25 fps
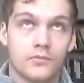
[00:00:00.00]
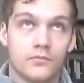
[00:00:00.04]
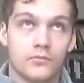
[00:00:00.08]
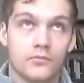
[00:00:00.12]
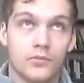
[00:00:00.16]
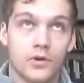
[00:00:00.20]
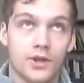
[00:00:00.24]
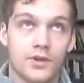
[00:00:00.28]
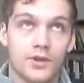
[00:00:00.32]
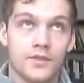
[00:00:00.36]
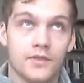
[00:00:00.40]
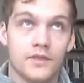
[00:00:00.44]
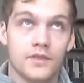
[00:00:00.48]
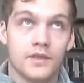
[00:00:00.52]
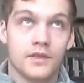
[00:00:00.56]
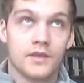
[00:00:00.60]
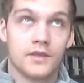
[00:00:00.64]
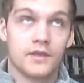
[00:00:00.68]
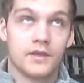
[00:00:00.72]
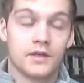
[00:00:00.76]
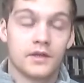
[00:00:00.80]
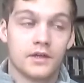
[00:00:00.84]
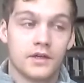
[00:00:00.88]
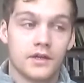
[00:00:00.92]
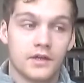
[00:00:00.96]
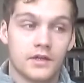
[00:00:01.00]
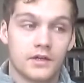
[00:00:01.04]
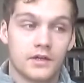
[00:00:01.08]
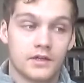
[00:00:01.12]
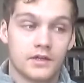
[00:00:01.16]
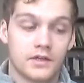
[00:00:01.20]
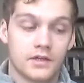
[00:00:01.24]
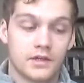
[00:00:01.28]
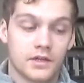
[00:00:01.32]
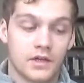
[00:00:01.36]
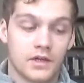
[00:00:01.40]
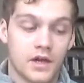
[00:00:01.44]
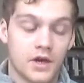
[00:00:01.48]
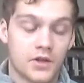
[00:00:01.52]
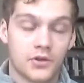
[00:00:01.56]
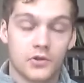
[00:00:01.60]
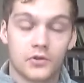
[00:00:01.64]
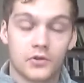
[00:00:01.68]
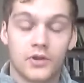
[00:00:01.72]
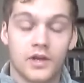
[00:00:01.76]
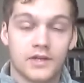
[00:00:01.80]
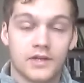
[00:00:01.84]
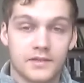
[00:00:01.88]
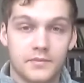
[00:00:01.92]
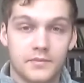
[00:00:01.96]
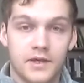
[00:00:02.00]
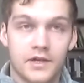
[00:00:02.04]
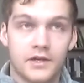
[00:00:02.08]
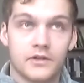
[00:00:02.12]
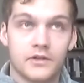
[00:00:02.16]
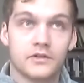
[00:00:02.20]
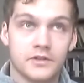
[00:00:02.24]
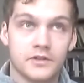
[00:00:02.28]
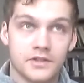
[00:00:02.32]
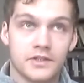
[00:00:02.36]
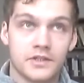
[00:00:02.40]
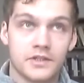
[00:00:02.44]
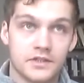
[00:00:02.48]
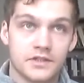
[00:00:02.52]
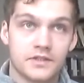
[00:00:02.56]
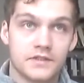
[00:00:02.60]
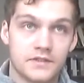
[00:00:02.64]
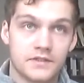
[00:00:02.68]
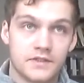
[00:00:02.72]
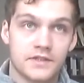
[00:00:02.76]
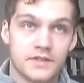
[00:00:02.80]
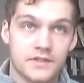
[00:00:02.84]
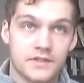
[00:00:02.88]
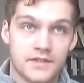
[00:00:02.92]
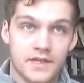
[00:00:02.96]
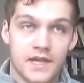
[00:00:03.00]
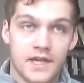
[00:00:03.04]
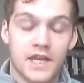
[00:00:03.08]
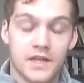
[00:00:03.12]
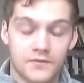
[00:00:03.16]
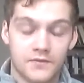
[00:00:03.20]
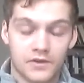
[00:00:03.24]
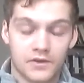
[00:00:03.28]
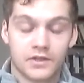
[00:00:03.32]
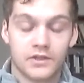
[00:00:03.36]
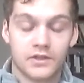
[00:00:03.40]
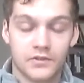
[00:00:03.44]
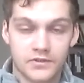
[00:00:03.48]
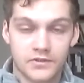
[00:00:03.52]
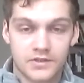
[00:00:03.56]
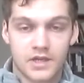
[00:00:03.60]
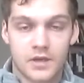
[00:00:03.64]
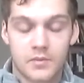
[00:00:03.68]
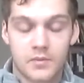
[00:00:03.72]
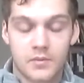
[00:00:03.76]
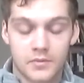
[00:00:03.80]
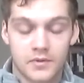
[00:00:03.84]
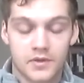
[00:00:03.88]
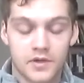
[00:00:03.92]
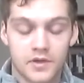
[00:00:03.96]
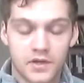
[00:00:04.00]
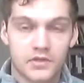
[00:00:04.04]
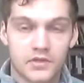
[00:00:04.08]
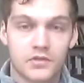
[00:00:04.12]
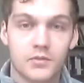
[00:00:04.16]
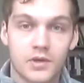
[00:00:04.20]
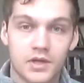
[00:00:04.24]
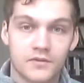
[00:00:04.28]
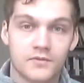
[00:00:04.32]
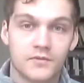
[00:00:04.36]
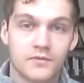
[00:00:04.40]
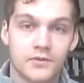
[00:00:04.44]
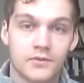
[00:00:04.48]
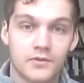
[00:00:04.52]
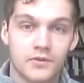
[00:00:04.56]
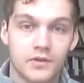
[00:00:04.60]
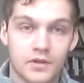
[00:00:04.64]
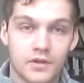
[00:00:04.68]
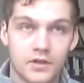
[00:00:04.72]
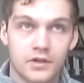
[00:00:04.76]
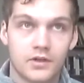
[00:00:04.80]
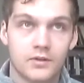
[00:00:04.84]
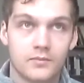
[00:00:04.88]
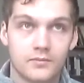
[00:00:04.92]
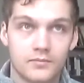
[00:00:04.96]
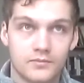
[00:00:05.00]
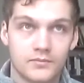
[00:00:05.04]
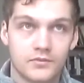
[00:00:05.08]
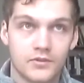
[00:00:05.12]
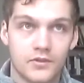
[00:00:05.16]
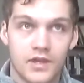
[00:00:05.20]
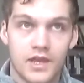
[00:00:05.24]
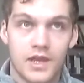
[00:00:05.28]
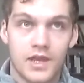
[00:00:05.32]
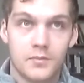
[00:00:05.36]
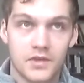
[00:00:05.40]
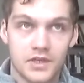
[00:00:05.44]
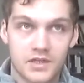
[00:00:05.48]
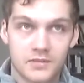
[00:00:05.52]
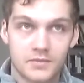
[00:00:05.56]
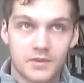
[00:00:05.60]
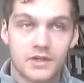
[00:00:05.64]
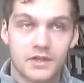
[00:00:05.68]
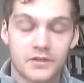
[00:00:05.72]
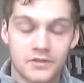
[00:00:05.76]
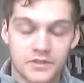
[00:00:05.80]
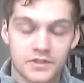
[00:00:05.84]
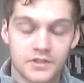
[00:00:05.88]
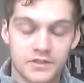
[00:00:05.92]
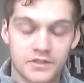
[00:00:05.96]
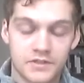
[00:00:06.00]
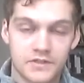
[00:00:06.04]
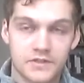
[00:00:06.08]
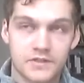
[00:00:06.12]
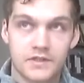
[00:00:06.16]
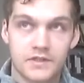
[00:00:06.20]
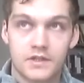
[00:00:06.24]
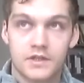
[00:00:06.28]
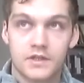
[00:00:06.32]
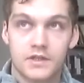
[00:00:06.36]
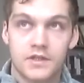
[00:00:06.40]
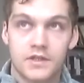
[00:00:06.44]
when the underlying topology is that of a closed hyperbolic three-manifold. So AMB topology is